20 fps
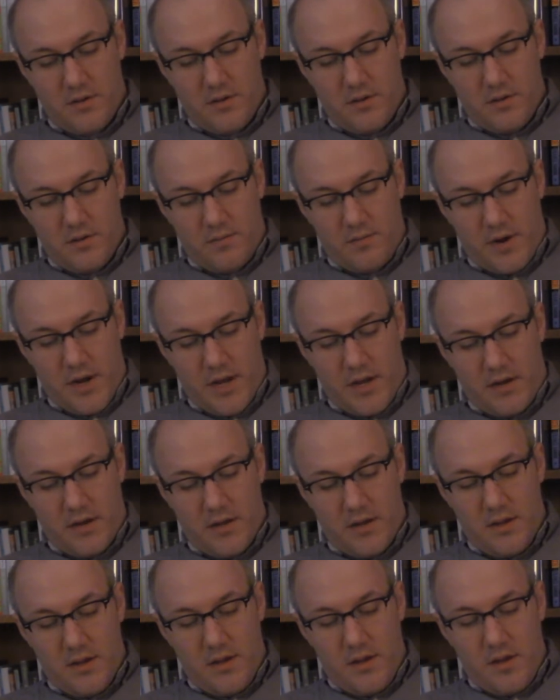Right?
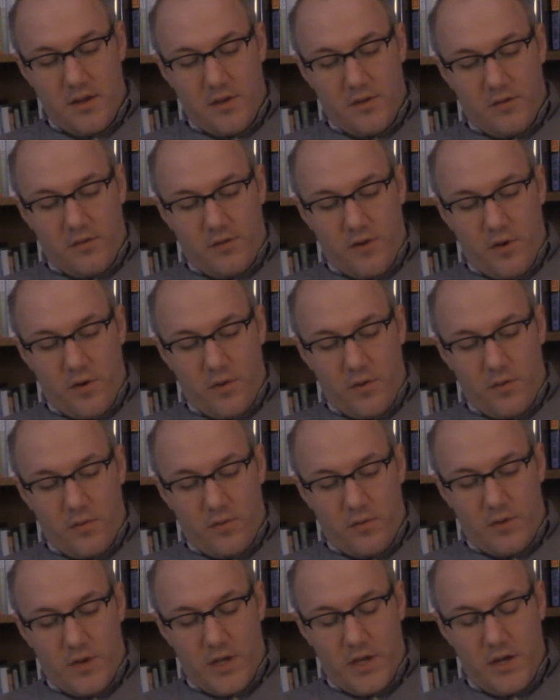So
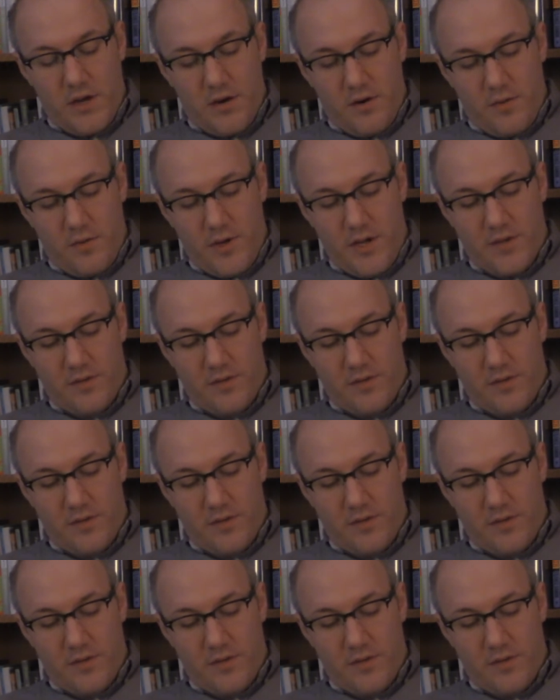here we